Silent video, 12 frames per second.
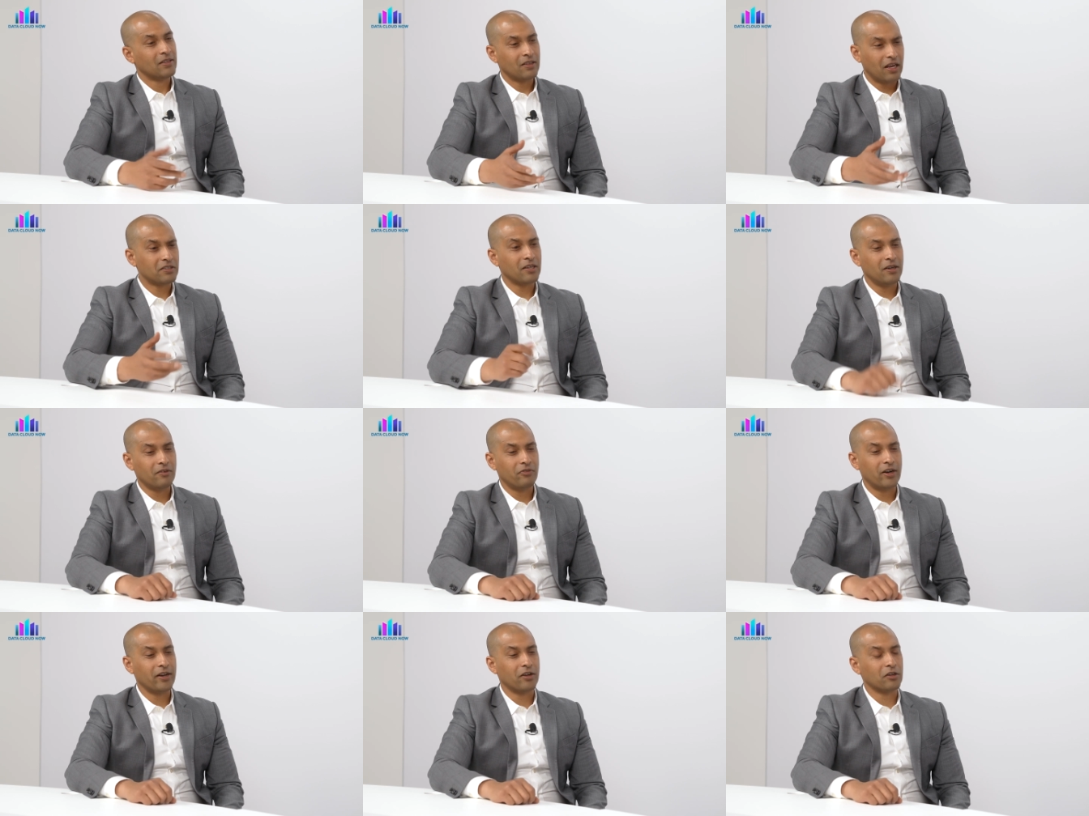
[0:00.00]
That's a
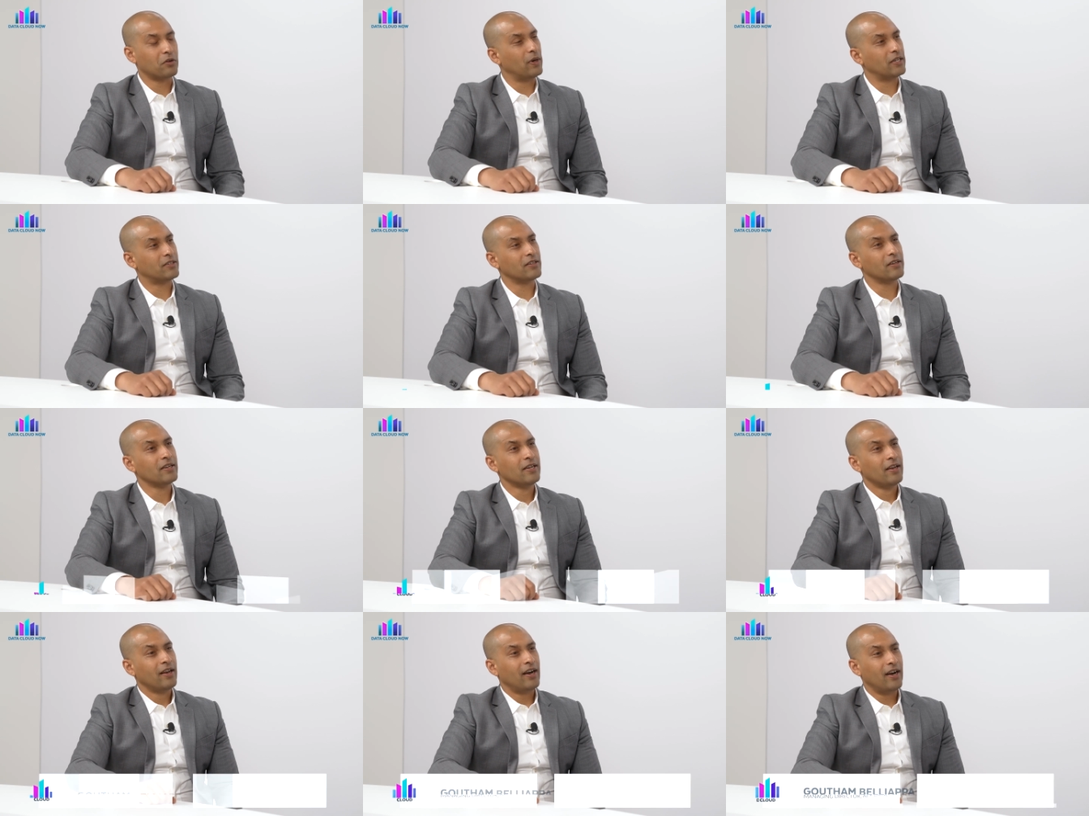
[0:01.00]
very good question.
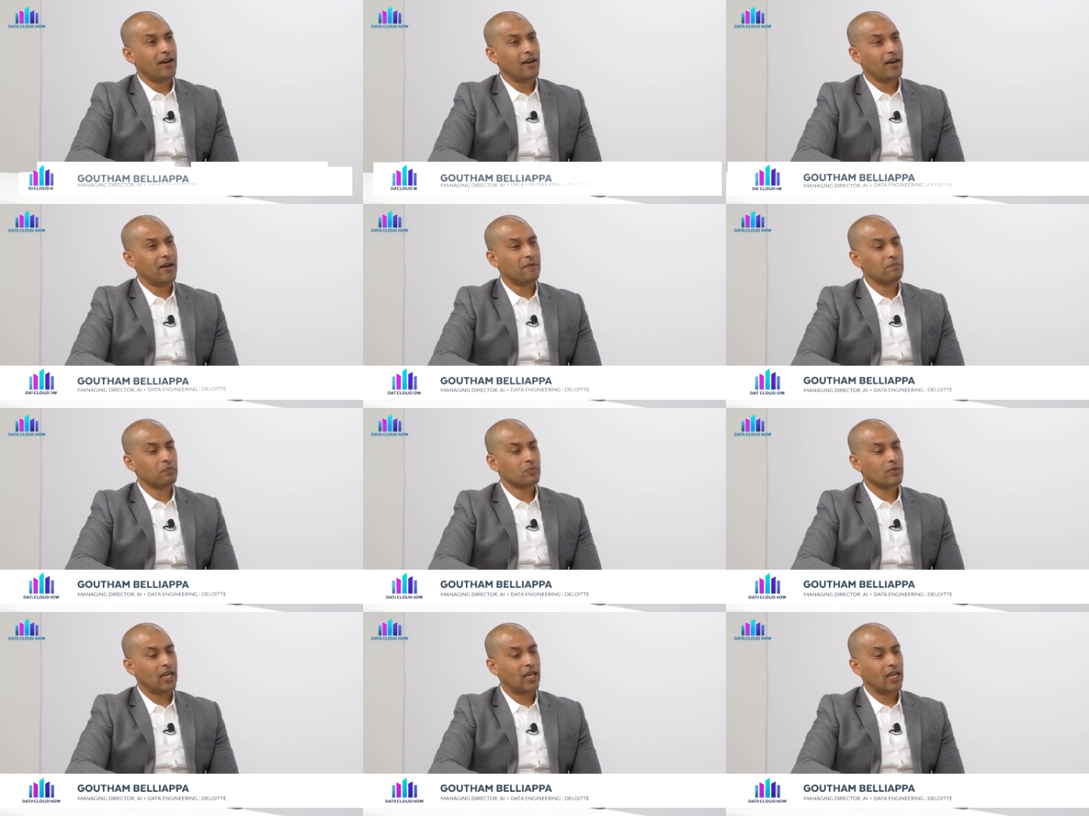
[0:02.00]
Um,